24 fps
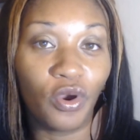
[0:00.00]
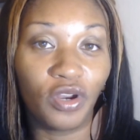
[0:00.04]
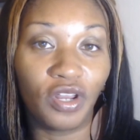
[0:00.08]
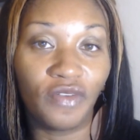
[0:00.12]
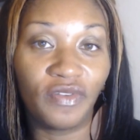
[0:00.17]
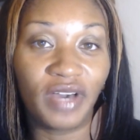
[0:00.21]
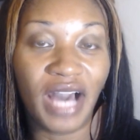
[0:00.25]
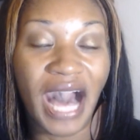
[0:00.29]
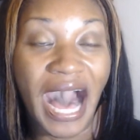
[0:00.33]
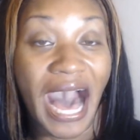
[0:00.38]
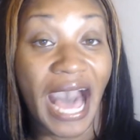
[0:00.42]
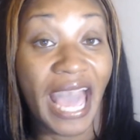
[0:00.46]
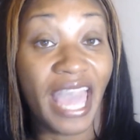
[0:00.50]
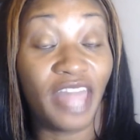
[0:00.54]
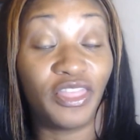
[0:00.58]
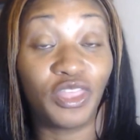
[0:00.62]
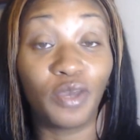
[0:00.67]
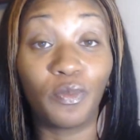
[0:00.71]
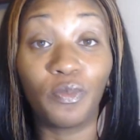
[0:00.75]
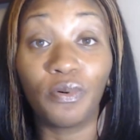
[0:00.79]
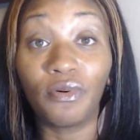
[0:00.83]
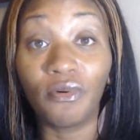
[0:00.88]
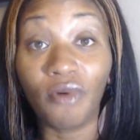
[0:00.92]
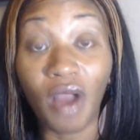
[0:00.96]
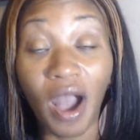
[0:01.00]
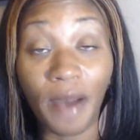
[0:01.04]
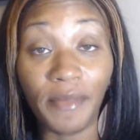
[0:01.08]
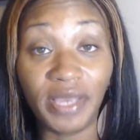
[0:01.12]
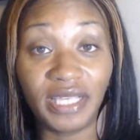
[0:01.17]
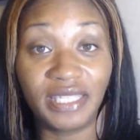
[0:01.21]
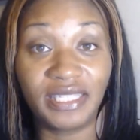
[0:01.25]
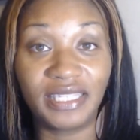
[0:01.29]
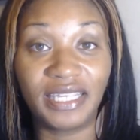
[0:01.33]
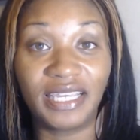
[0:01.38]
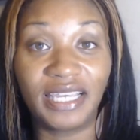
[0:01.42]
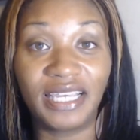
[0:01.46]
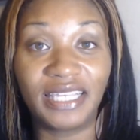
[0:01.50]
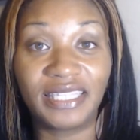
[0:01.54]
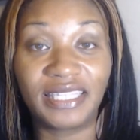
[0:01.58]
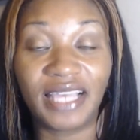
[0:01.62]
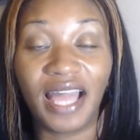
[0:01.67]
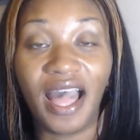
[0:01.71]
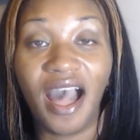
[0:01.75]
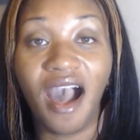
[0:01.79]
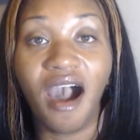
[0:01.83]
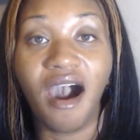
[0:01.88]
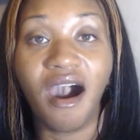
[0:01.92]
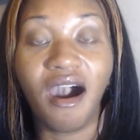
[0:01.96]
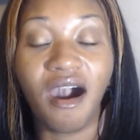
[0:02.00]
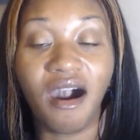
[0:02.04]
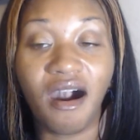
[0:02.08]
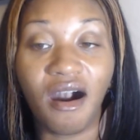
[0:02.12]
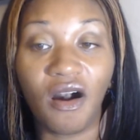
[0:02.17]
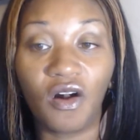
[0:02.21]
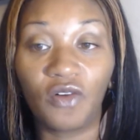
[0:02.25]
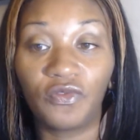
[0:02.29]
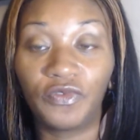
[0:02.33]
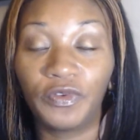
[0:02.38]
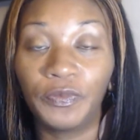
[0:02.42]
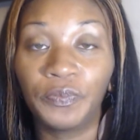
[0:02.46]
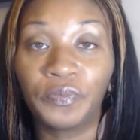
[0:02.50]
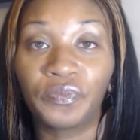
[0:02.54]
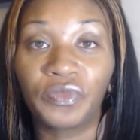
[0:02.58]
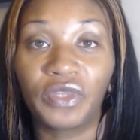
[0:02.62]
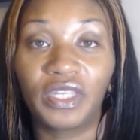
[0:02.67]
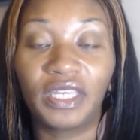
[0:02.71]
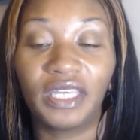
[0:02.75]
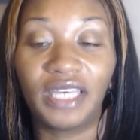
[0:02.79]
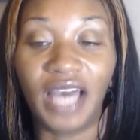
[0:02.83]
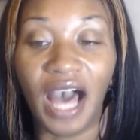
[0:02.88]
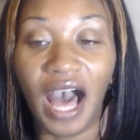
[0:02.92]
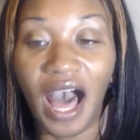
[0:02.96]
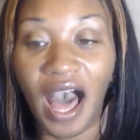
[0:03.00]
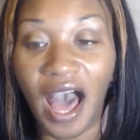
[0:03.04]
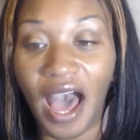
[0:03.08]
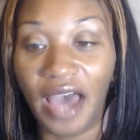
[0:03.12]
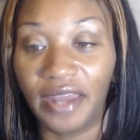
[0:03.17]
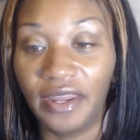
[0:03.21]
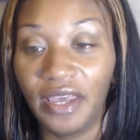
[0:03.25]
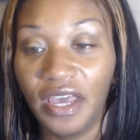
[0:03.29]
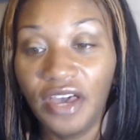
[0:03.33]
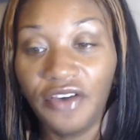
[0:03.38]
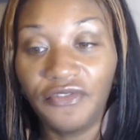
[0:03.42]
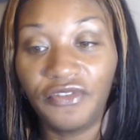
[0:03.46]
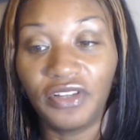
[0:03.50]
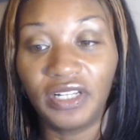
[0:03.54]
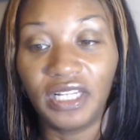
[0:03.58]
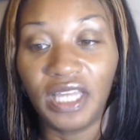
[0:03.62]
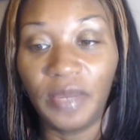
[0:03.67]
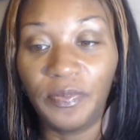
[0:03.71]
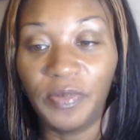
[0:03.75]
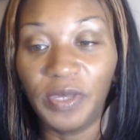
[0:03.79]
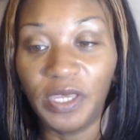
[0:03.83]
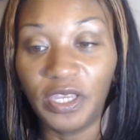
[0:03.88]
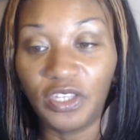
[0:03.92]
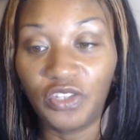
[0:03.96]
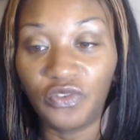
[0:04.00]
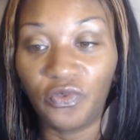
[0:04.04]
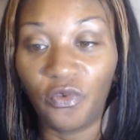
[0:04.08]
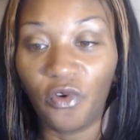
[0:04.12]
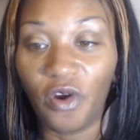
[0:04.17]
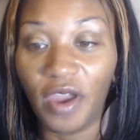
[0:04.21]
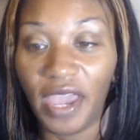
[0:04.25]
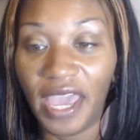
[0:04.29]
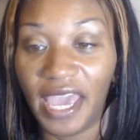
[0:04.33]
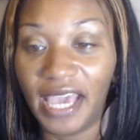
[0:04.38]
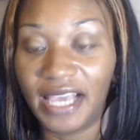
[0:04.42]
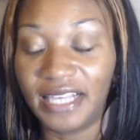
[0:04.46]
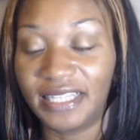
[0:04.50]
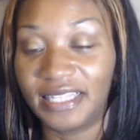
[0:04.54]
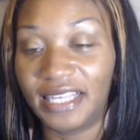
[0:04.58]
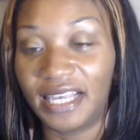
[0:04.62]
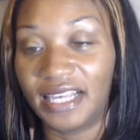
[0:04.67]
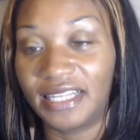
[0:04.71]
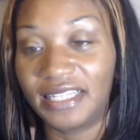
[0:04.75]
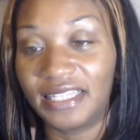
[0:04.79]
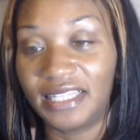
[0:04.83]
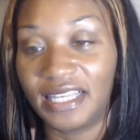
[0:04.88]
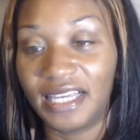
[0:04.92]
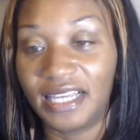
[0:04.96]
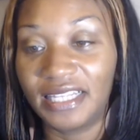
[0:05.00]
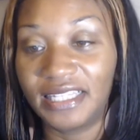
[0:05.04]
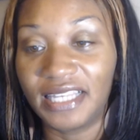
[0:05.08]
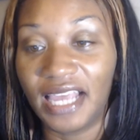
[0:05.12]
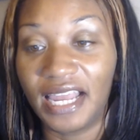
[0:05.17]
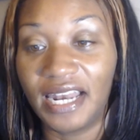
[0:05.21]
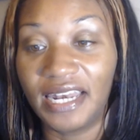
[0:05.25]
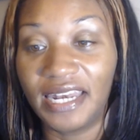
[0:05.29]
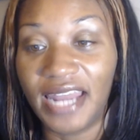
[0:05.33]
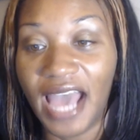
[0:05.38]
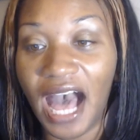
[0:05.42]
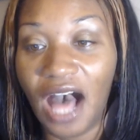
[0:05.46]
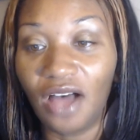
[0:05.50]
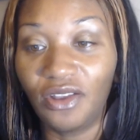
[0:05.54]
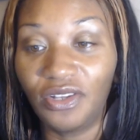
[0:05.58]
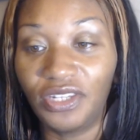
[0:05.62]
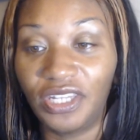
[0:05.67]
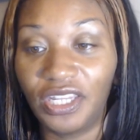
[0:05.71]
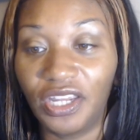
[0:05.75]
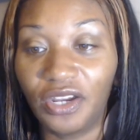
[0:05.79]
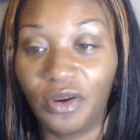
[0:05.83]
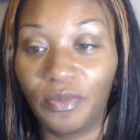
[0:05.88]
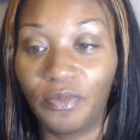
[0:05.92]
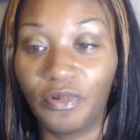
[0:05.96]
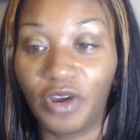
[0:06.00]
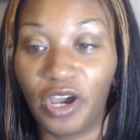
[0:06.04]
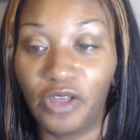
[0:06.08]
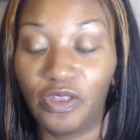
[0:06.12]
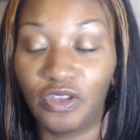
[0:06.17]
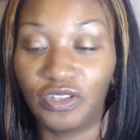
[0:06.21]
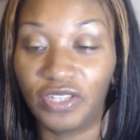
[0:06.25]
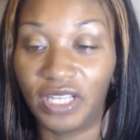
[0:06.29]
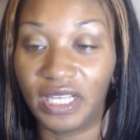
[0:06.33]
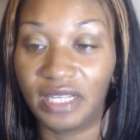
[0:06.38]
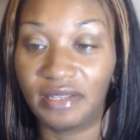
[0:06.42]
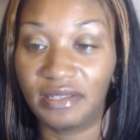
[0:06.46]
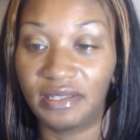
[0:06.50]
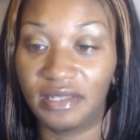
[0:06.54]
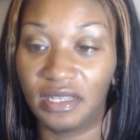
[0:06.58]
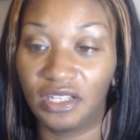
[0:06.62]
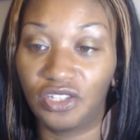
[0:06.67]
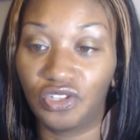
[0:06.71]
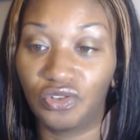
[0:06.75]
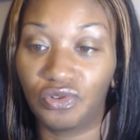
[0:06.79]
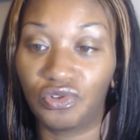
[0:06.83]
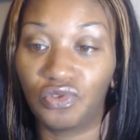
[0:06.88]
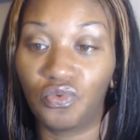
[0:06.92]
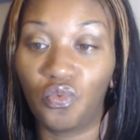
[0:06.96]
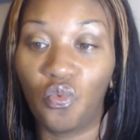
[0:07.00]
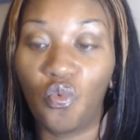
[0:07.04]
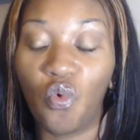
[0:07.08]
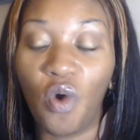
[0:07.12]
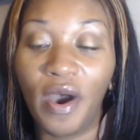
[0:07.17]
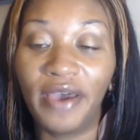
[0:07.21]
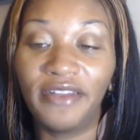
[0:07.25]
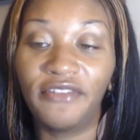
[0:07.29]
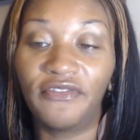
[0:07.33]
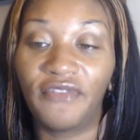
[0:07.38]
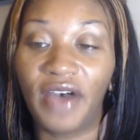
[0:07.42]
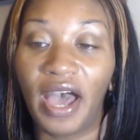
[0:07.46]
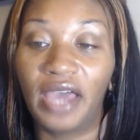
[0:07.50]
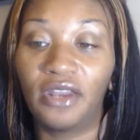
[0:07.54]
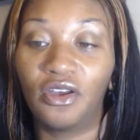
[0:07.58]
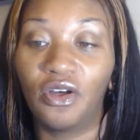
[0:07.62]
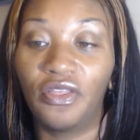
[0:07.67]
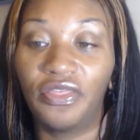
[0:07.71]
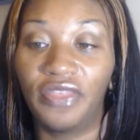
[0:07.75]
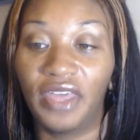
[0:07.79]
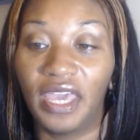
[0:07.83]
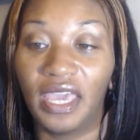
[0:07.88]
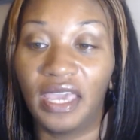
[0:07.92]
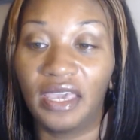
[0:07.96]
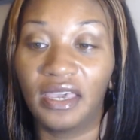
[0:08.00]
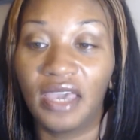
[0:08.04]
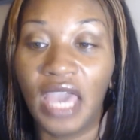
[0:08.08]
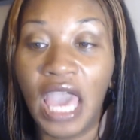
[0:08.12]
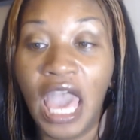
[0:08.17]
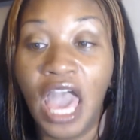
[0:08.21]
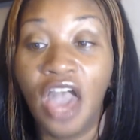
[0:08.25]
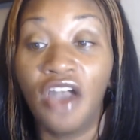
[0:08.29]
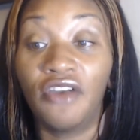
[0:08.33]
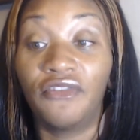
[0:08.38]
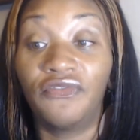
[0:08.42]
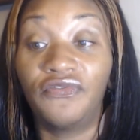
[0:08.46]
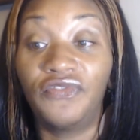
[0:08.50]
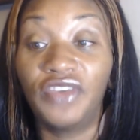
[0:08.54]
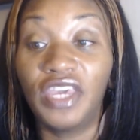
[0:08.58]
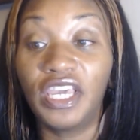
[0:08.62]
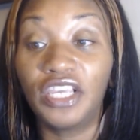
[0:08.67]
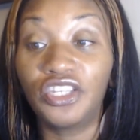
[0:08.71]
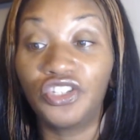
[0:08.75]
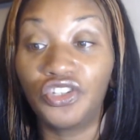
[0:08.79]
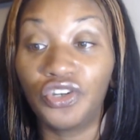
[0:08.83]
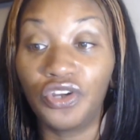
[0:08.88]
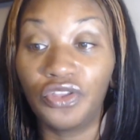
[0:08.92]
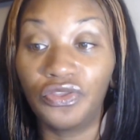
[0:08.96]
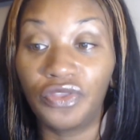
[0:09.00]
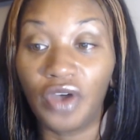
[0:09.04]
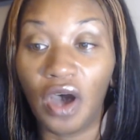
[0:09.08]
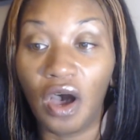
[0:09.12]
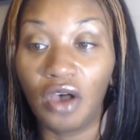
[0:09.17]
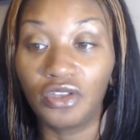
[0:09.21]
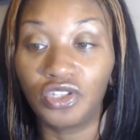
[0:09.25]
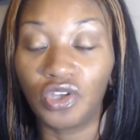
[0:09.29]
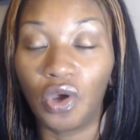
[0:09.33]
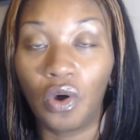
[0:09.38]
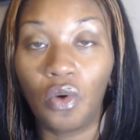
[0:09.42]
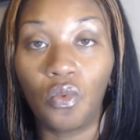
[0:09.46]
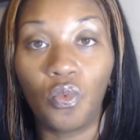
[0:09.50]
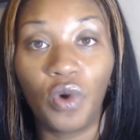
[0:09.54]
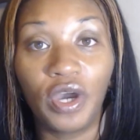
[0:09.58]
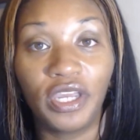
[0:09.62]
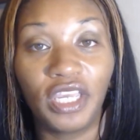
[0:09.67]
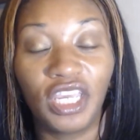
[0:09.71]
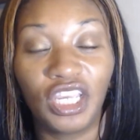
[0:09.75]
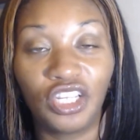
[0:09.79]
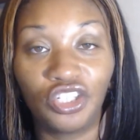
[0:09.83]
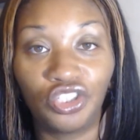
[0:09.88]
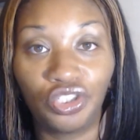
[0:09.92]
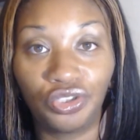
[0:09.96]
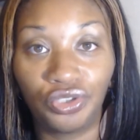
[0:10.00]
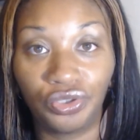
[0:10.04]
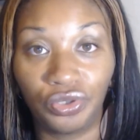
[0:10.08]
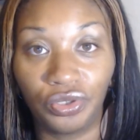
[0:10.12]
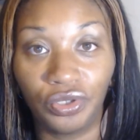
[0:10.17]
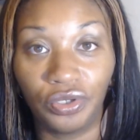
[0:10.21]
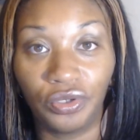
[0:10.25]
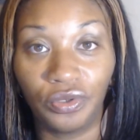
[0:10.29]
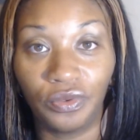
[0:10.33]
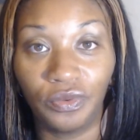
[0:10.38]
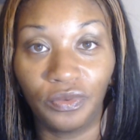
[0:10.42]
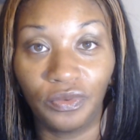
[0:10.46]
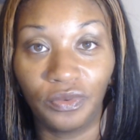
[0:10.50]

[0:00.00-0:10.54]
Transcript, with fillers: of God and the promises of God. Philippians 4:8 says this: and now, dear brothers and sisters, one final thing, fix your thoughts on what is true.